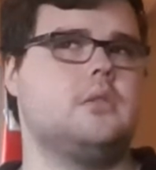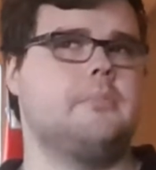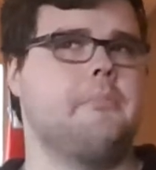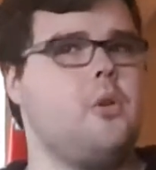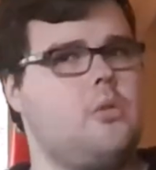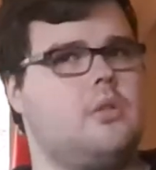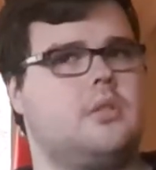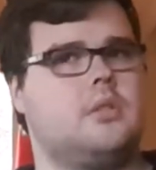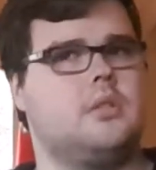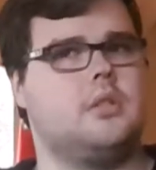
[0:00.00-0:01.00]

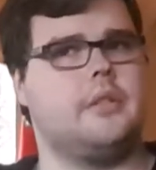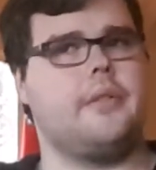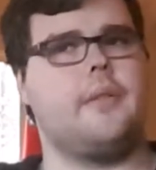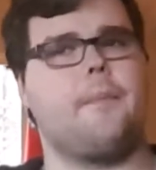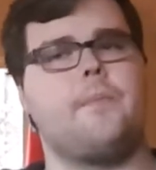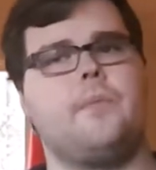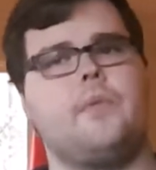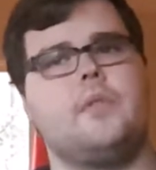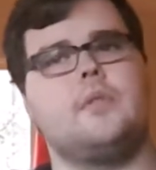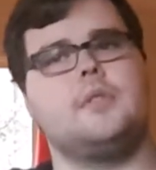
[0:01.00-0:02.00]
more
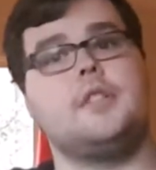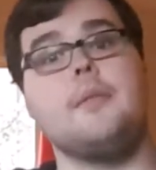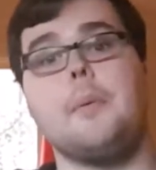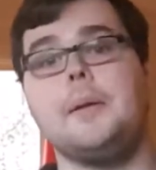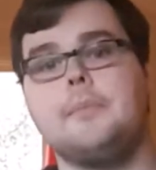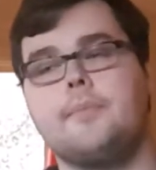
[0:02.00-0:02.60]
Cybermen